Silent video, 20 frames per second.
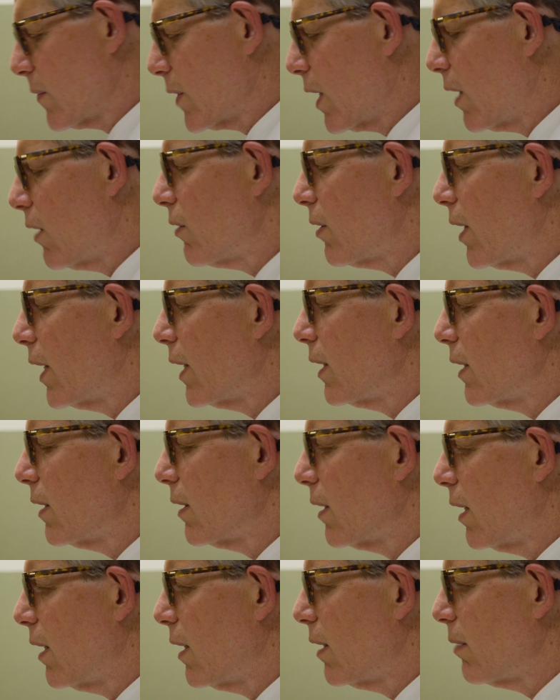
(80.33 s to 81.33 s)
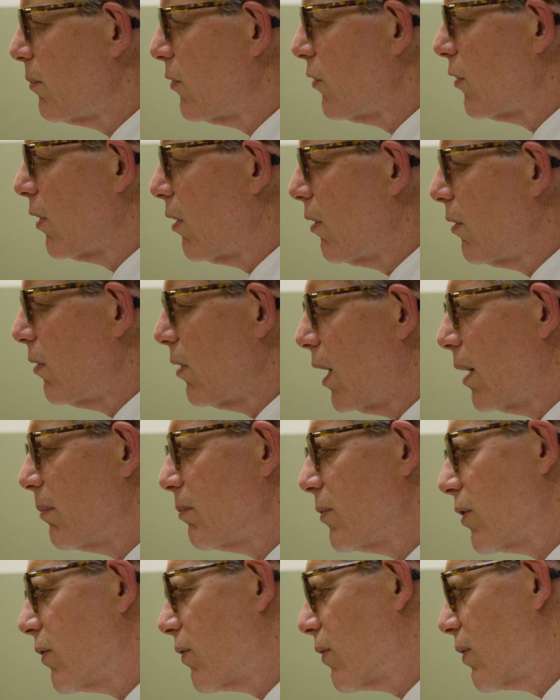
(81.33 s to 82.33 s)
and you feel like you're the only
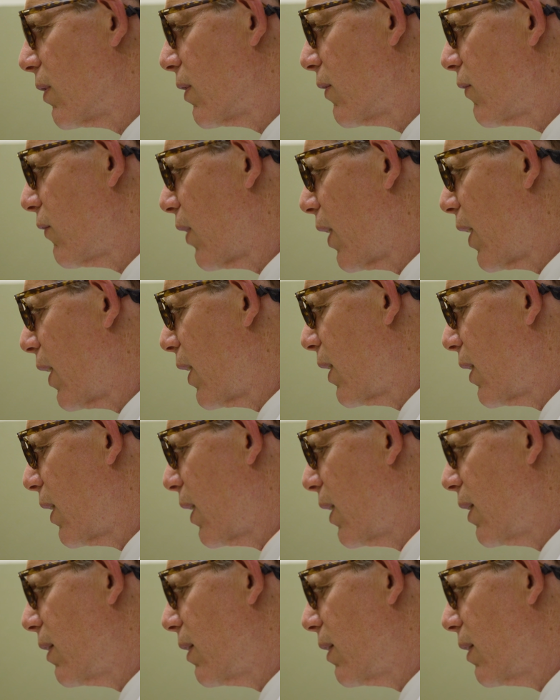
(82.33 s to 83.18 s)
focus they have at that point.